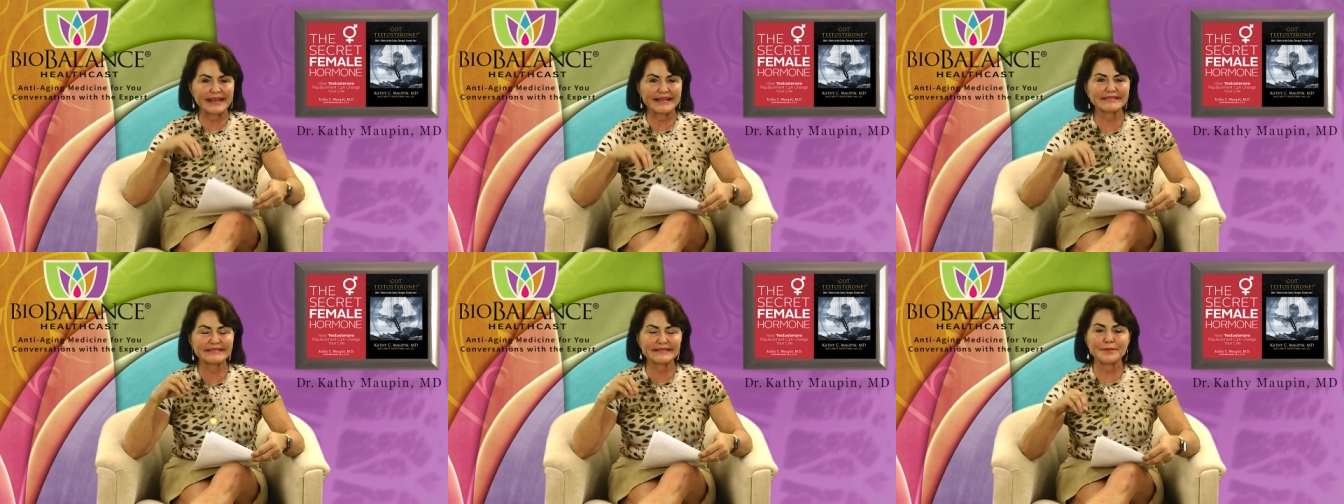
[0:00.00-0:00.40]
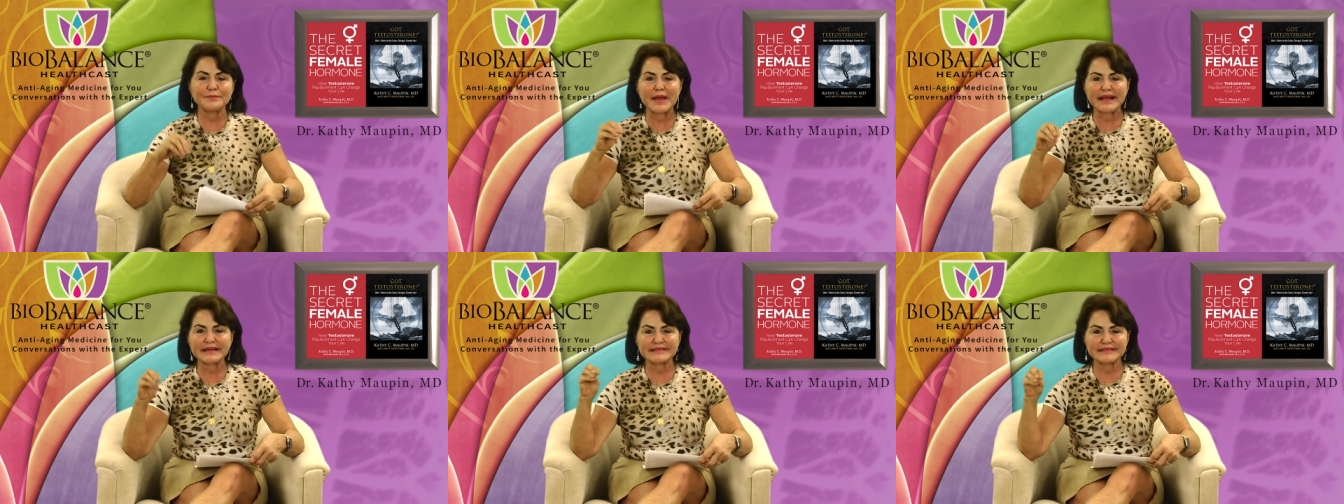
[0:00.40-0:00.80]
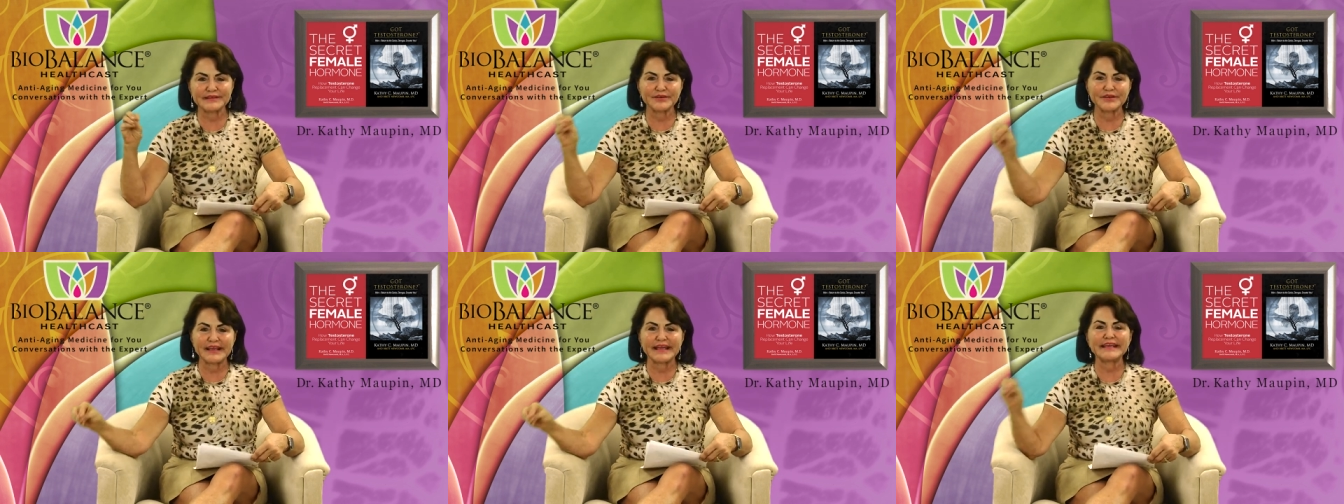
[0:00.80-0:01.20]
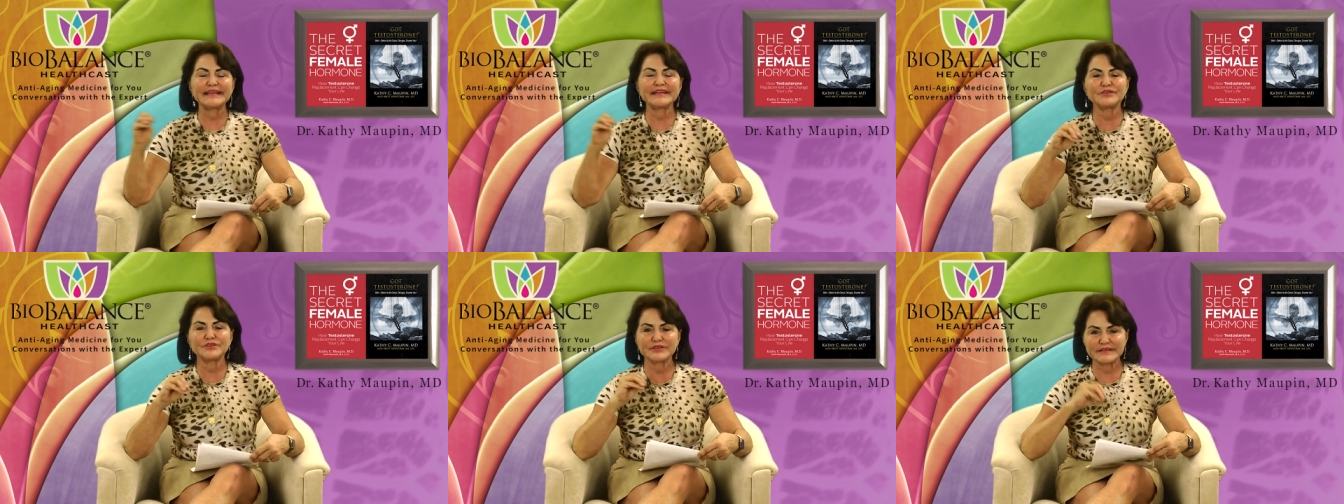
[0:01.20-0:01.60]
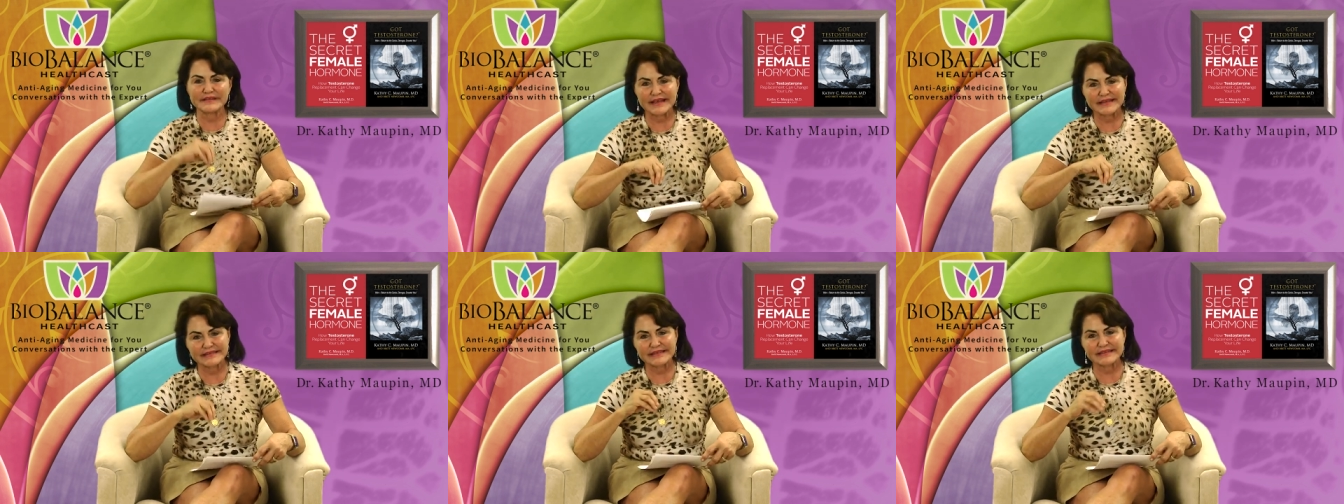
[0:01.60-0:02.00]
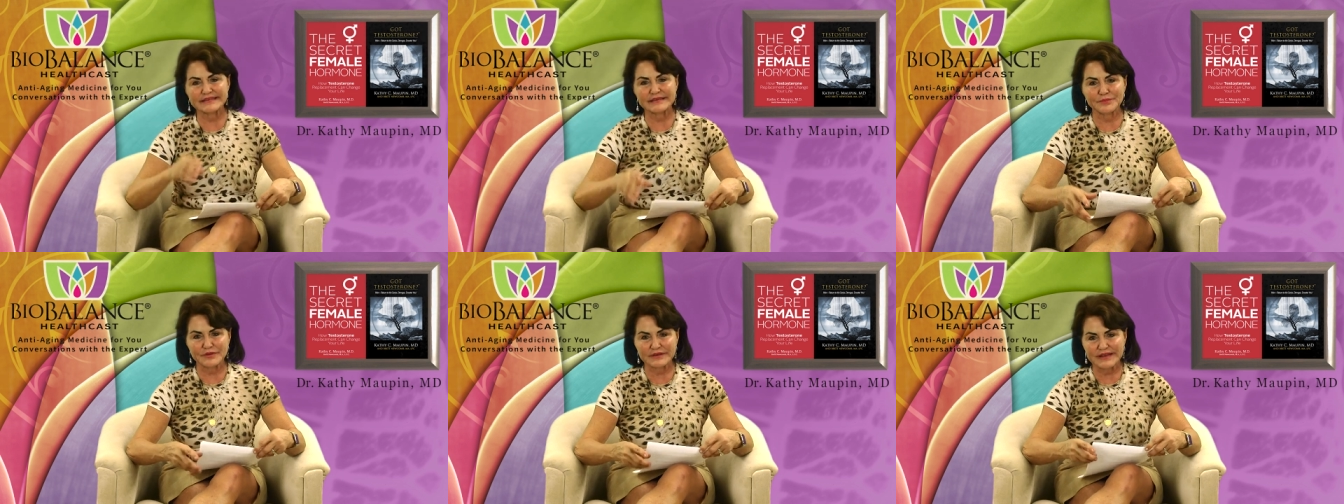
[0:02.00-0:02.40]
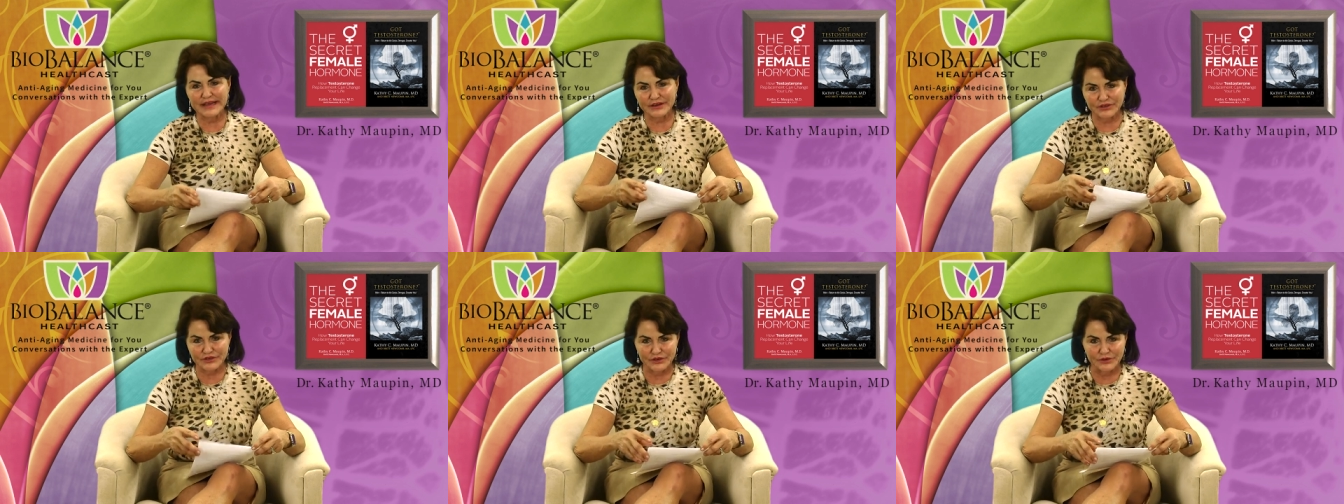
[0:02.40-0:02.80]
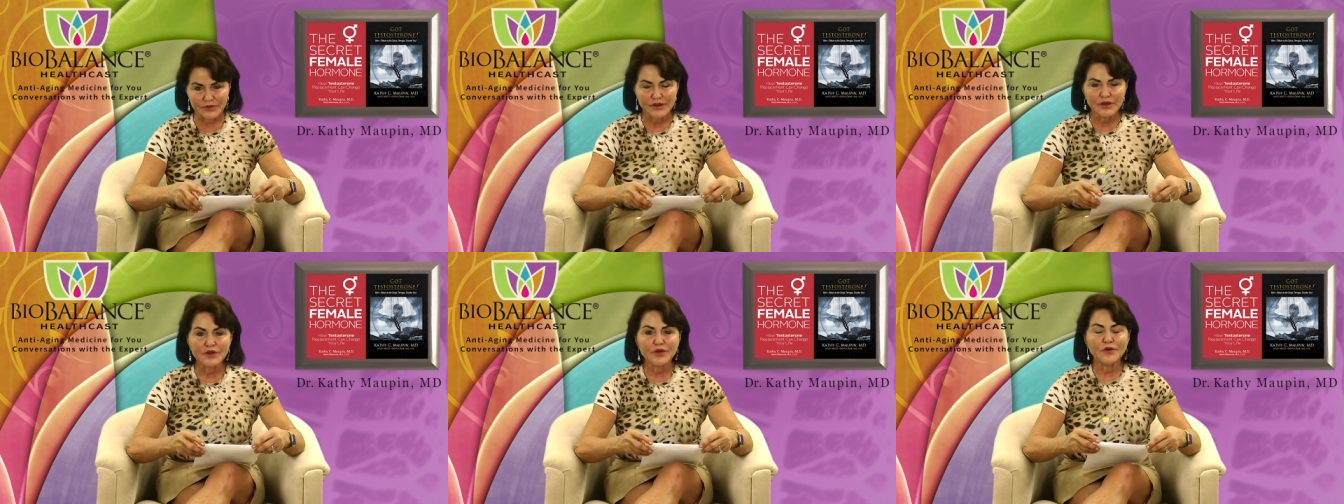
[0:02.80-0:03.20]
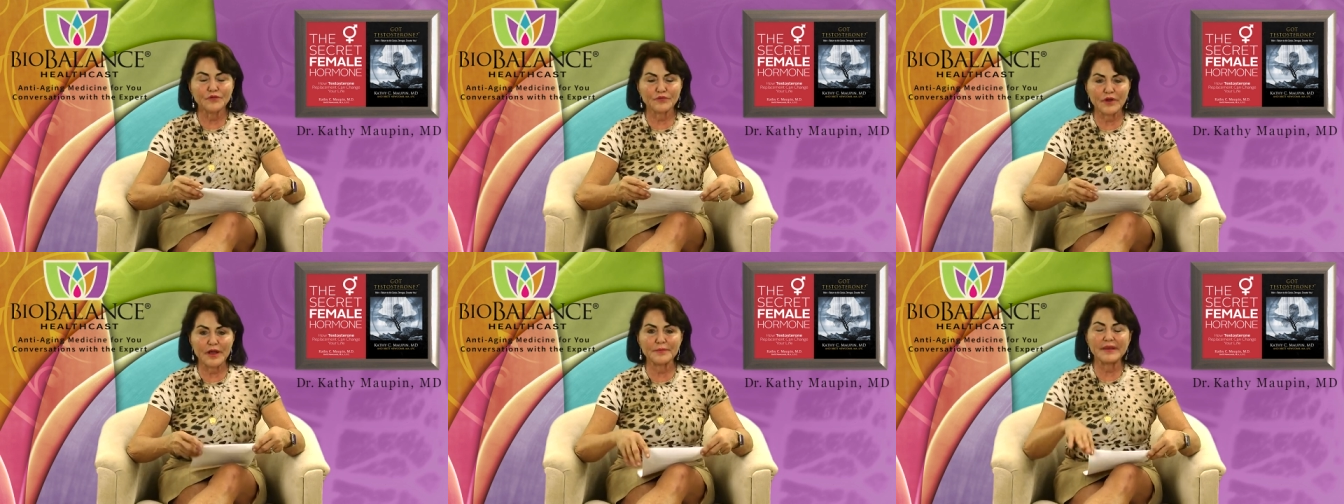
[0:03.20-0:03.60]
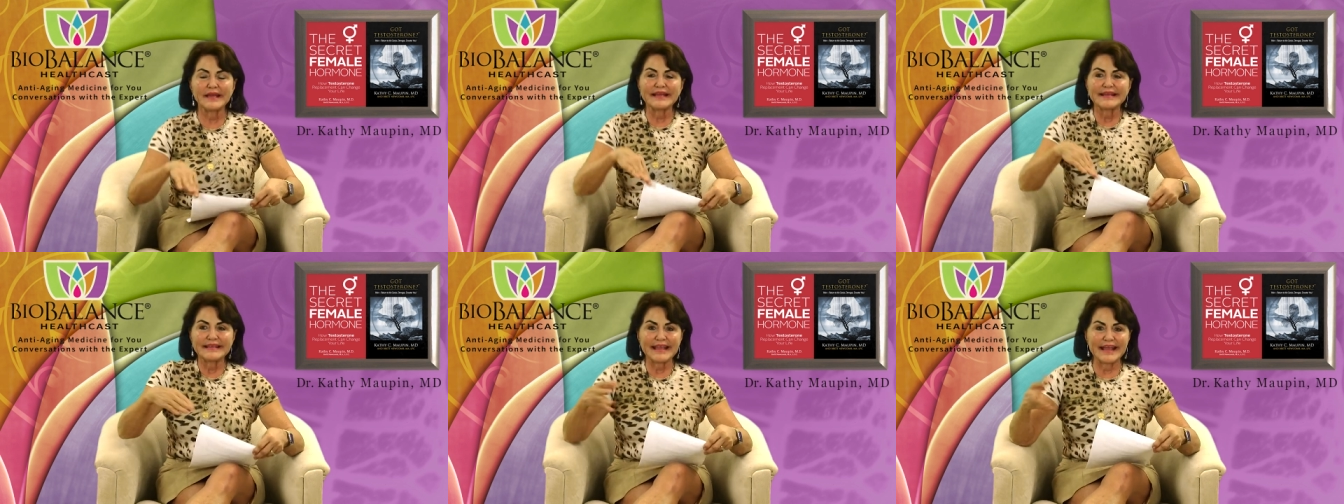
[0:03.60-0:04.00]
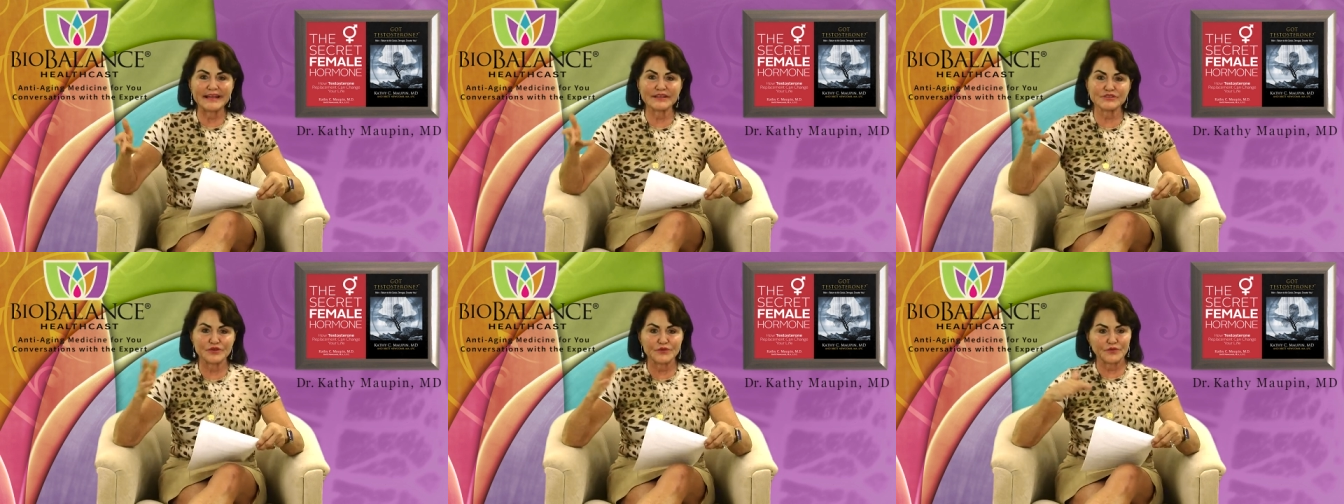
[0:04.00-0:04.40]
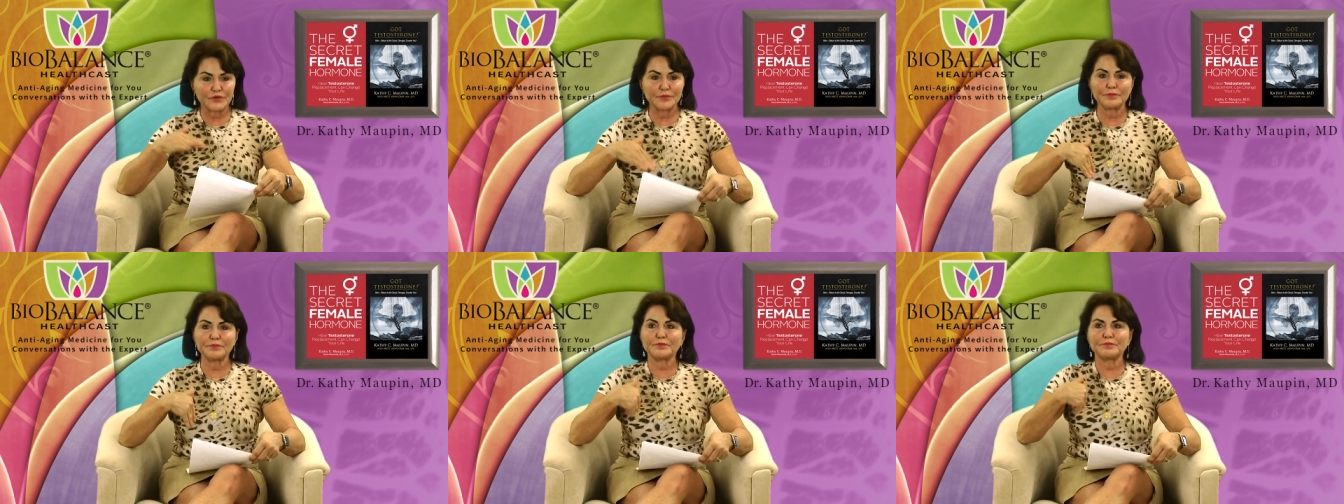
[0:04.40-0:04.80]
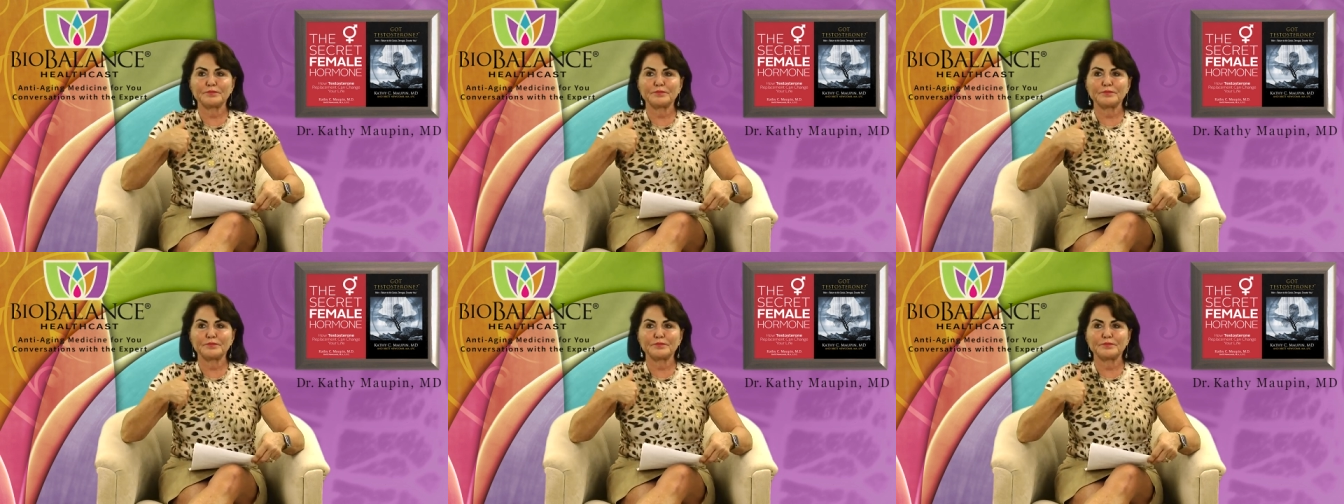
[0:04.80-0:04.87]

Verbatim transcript: It's the bacteria in your intestines that protects you from cancer, from